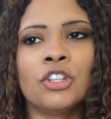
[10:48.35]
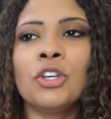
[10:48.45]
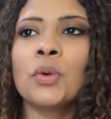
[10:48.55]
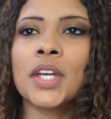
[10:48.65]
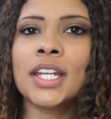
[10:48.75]

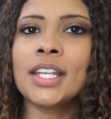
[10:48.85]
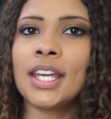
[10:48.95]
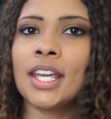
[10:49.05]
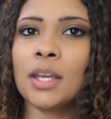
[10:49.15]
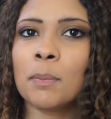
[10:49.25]
You can
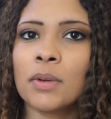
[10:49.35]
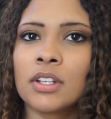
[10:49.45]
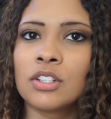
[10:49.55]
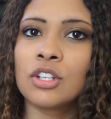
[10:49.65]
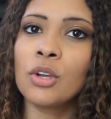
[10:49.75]
keep
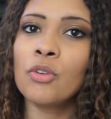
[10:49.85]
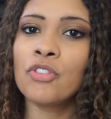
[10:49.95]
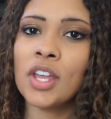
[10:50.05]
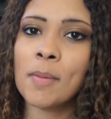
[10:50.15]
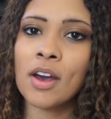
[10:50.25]
2
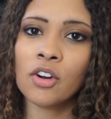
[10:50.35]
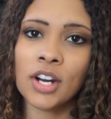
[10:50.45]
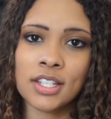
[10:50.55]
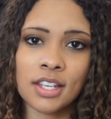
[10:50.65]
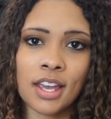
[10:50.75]
female
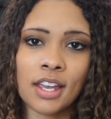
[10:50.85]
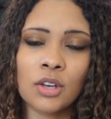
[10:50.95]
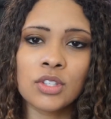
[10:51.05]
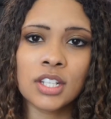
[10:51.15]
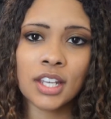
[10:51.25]
Crested
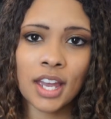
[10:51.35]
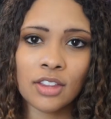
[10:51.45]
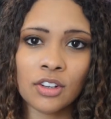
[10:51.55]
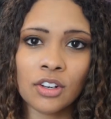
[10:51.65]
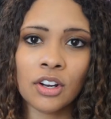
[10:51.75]
Geckos
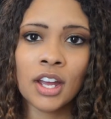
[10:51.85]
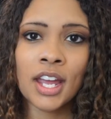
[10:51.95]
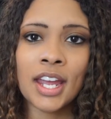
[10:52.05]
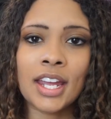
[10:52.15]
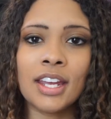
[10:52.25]
together
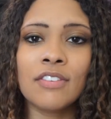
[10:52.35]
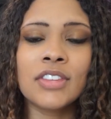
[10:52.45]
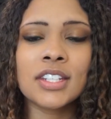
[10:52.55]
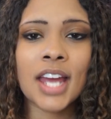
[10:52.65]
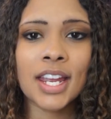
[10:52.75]
if
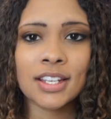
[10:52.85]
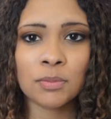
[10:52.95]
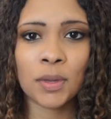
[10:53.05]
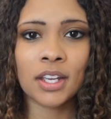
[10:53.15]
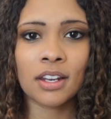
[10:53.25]
the tank is
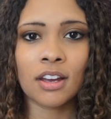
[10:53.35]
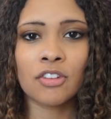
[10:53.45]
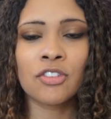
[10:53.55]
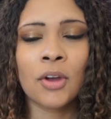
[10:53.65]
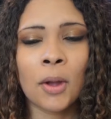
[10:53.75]
big enough,
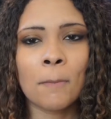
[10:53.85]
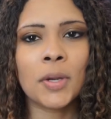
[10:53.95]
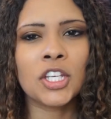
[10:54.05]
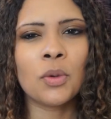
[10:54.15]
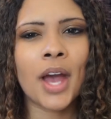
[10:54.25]

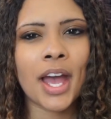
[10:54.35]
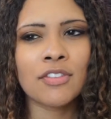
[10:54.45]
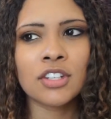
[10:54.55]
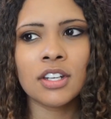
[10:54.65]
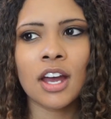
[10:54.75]
but you
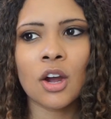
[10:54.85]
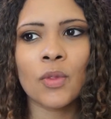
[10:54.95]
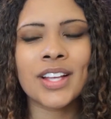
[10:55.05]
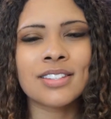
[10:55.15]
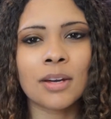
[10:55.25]
have to know
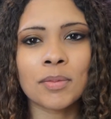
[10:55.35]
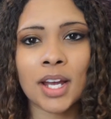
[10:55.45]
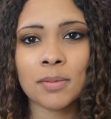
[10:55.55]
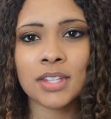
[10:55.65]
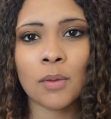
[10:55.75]
that
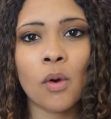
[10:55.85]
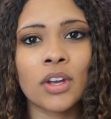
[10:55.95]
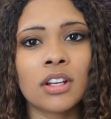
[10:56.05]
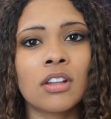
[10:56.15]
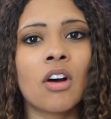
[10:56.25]
sometimes they won't
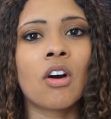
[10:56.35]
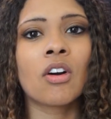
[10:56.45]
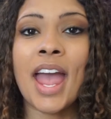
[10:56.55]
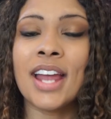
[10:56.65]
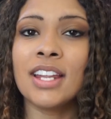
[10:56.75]
get
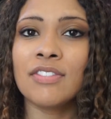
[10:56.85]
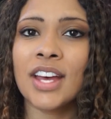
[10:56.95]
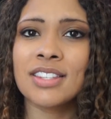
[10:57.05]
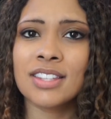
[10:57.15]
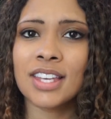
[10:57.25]
along, and if
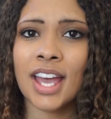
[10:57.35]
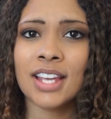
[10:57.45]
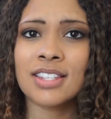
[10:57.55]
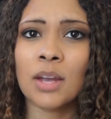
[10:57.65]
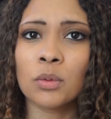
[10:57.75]
that's the
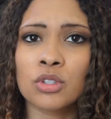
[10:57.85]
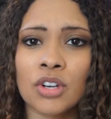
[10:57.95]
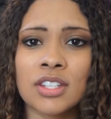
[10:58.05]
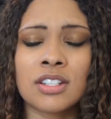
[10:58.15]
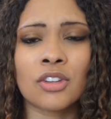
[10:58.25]
case, they will
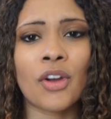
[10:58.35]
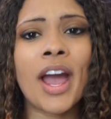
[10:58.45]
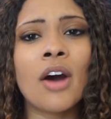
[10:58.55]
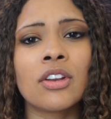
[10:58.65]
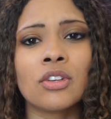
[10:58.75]
stress each other
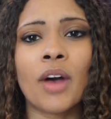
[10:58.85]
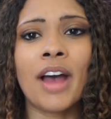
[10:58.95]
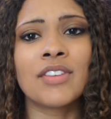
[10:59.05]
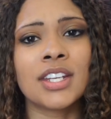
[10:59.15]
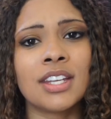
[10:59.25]
out and you'll
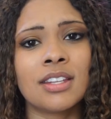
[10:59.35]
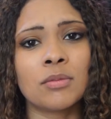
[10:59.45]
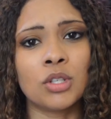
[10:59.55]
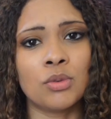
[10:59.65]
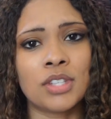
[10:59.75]
have to get them
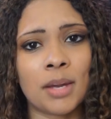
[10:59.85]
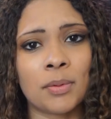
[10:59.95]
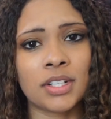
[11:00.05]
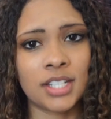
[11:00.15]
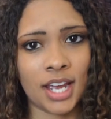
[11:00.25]
2
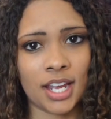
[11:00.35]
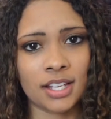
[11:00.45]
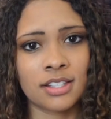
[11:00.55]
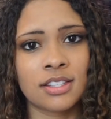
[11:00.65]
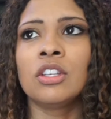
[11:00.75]
separate
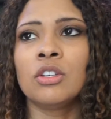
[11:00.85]
tanks.